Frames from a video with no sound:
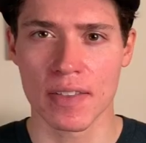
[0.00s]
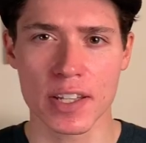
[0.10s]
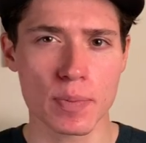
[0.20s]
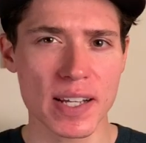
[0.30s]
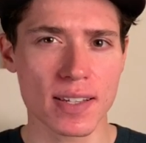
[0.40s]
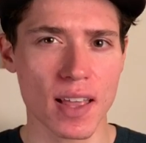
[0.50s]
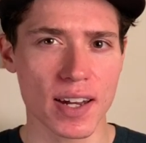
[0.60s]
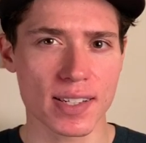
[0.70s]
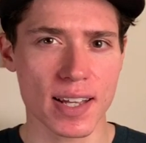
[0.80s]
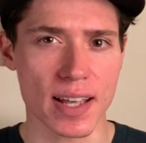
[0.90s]
This makes a lot of
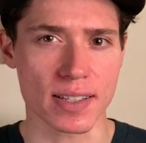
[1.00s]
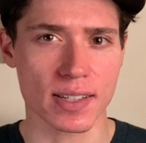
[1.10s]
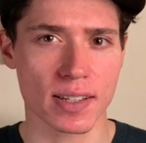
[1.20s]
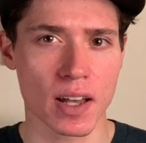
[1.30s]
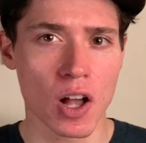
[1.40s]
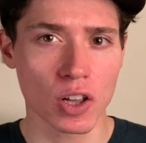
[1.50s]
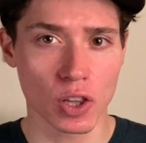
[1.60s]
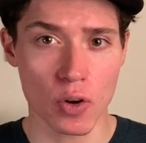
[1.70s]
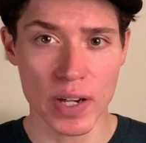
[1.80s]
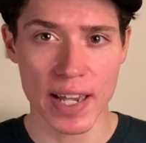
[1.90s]
sense.
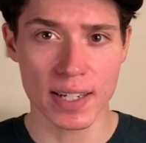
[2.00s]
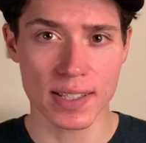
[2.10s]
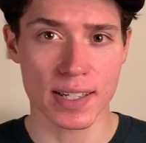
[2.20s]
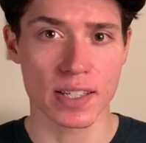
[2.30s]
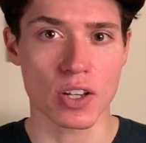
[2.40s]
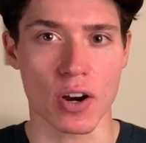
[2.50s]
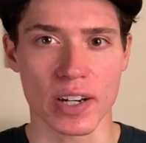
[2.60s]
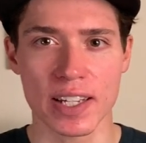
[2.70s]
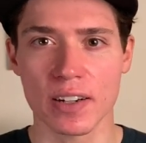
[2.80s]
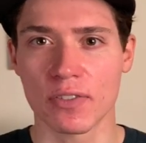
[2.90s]
Low cadences are
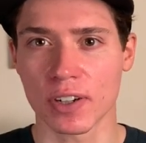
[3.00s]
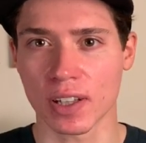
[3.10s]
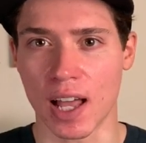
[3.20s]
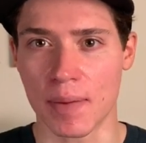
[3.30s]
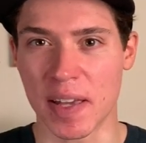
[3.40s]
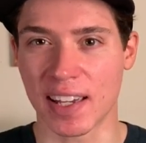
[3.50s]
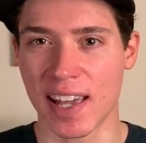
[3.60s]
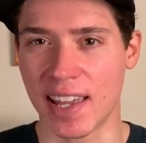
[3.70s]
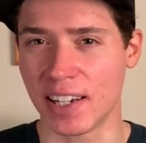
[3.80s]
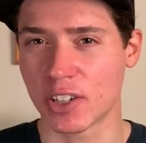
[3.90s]
needed for climbing,
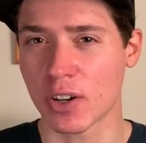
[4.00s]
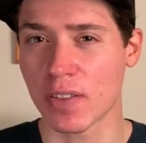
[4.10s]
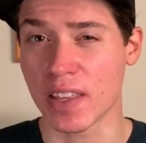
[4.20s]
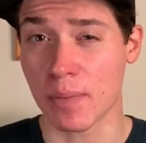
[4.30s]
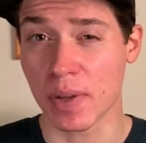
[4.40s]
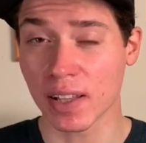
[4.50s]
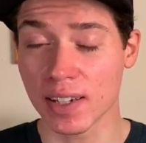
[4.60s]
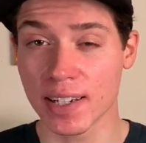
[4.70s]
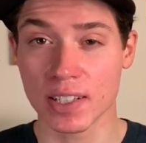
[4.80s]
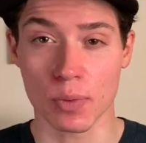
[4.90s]
and in turn, the
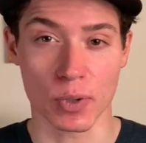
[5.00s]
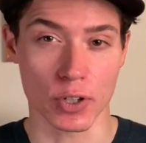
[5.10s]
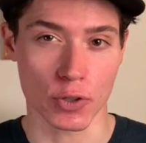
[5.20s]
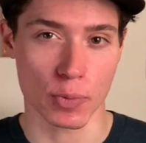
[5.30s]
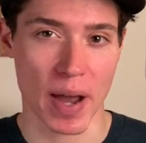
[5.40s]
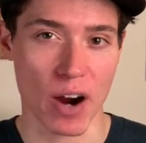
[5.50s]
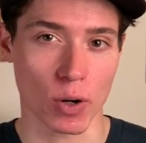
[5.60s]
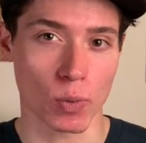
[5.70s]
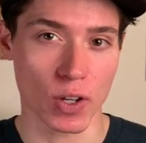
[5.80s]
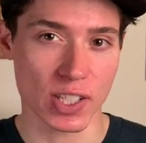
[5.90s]
ability to produce power
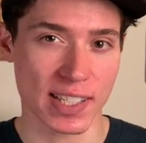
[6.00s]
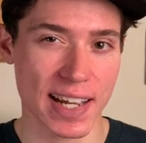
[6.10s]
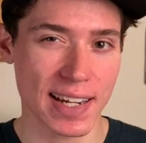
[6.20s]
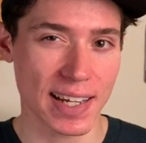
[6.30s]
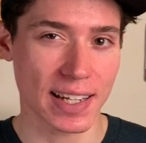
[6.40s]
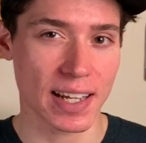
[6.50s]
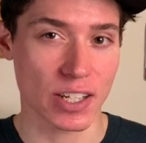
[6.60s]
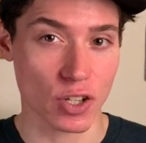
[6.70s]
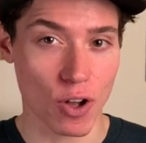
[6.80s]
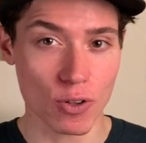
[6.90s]
while standing
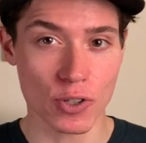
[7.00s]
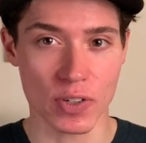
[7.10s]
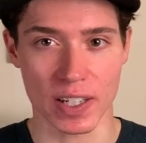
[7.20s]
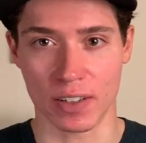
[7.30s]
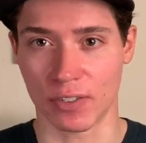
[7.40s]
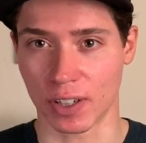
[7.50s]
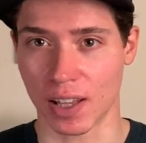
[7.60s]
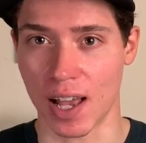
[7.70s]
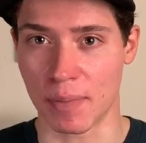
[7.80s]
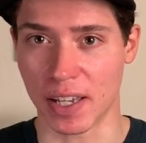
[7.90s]
is also needed for
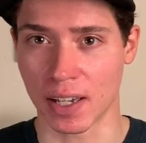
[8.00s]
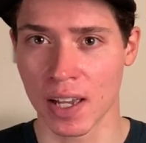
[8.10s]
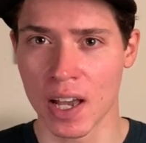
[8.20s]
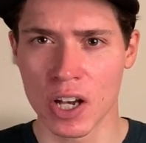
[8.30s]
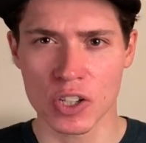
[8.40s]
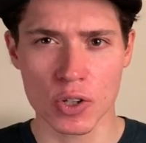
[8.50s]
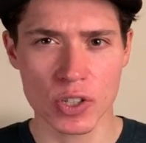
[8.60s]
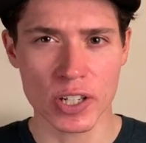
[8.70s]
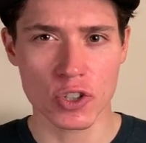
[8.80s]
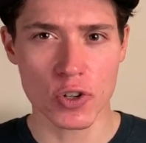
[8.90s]
climbing. So
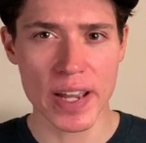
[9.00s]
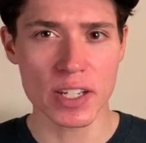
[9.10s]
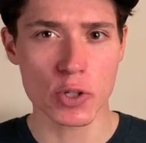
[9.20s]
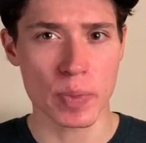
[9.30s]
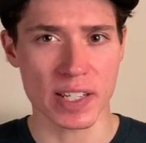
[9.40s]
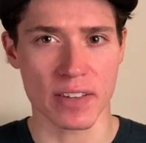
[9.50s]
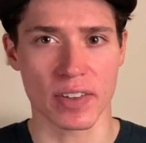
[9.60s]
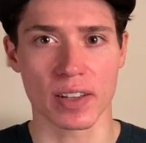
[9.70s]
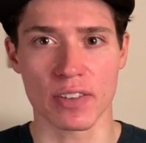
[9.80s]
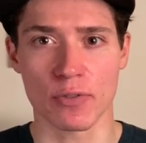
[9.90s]
to train
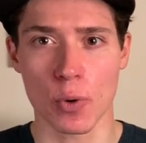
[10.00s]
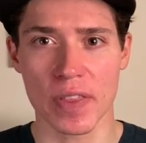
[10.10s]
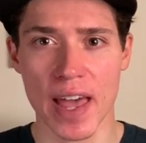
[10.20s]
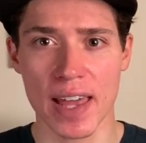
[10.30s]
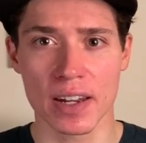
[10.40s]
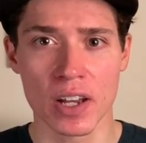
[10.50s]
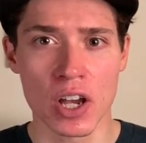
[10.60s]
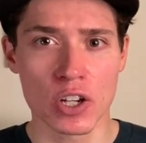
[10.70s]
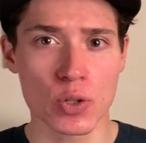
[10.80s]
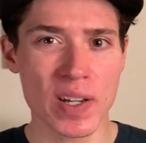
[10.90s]
specifically for that,
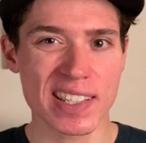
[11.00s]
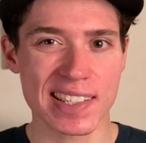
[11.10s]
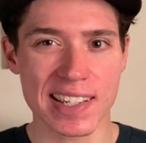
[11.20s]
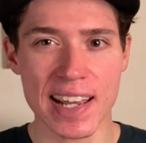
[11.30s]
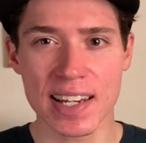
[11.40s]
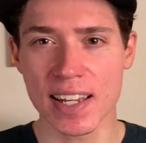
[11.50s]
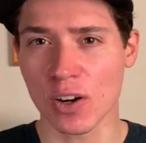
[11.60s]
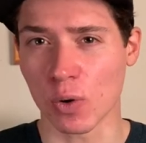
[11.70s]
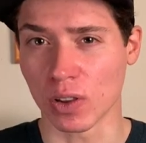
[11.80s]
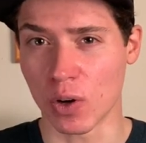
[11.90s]
doing standing
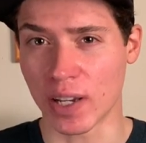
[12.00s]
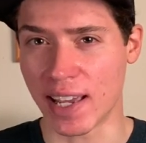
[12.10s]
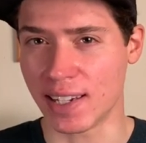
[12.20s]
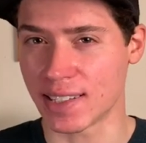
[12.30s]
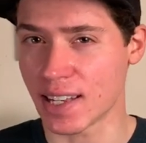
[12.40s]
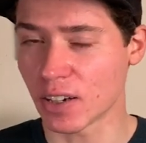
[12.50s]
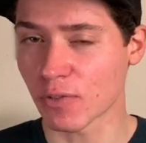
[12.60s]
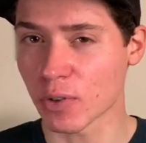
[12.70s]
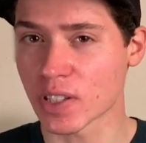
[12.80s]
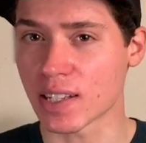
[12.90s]
or low cadence
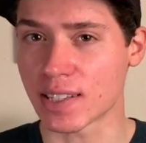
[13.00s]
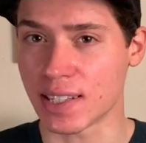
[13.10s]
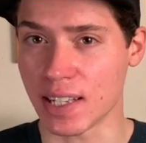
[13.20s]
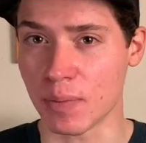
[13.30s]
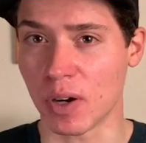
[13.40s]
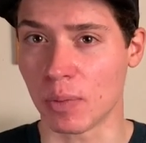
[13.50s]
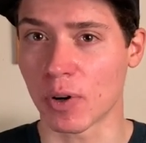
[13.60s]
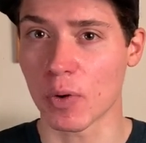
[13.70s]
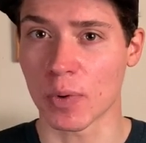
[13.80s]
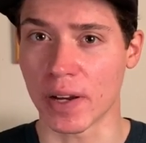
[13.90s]
intervals seem
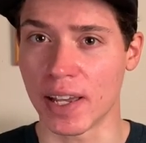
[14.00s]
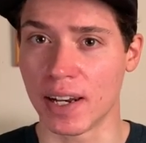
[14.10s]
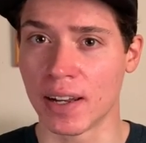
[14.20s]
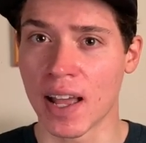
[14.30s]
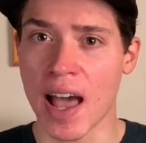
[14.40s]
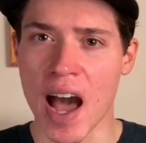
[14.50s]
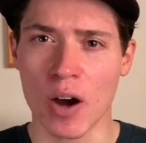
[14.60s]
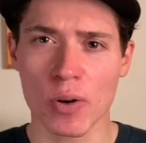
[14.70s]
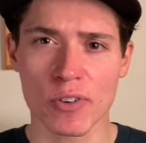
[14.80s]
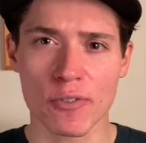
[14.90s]
appropriate.
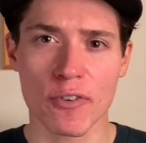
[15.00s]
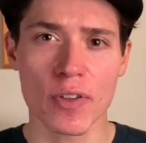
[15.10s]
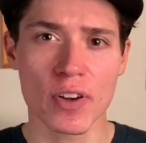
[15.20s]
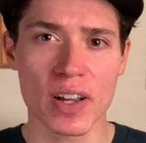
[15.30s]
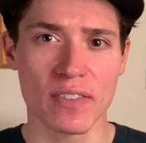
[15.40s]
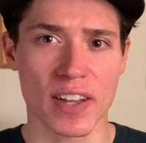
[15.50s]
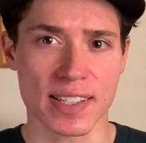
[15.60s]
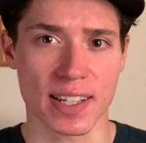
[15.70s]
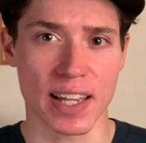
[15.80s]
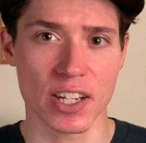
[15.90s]
However, further
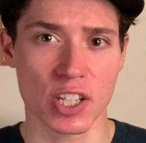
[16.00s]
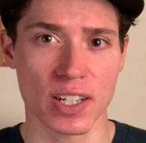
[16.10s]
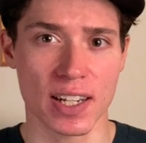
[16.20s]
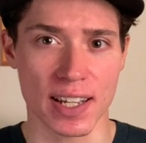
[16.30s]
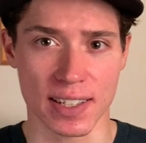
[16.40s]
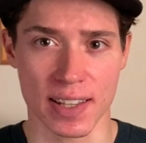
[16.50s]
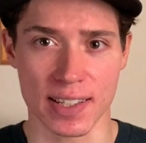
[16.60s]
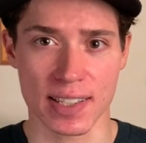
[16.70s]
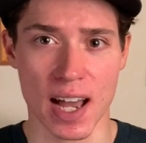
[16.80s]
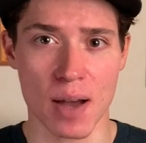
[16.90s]
investigation into
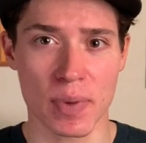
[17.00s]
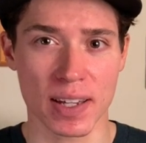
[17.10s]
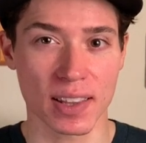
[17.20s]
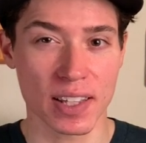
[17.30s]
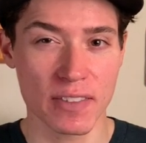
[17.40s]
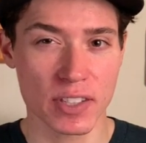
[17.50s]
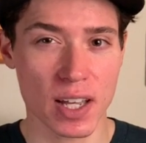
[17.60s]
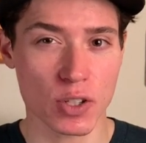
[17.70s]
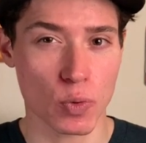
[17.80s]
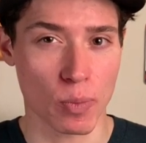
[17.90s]
this topic leaves
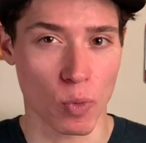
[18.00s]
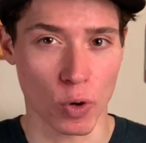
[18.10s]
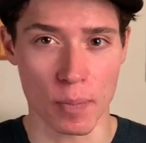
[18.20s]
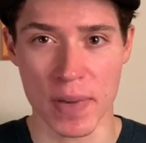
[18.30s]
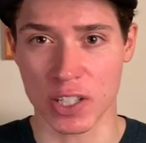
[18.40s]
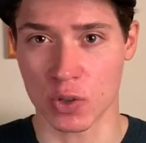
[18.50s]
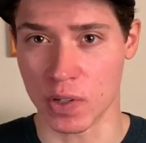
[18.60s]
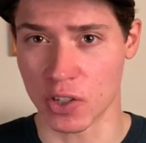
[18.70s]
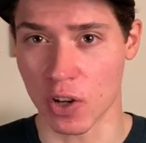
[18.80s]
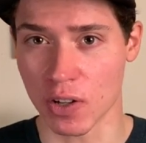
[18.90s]
us with more mixed
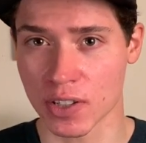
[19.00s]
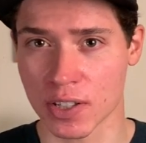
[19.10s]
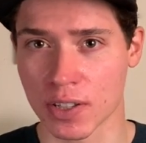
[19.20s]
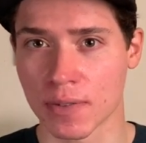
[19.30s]
results.